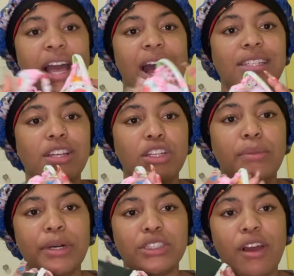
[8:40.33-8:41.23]
I took the
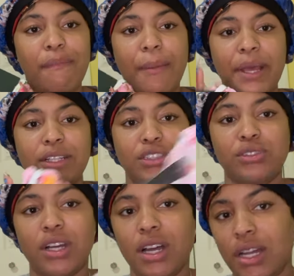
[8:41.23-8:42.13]
buzzer off my bathing suit,
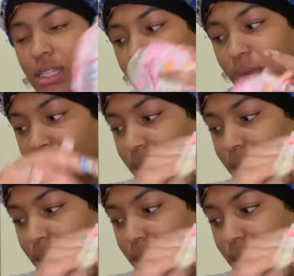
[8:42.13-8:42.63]
y'all, because this is one of the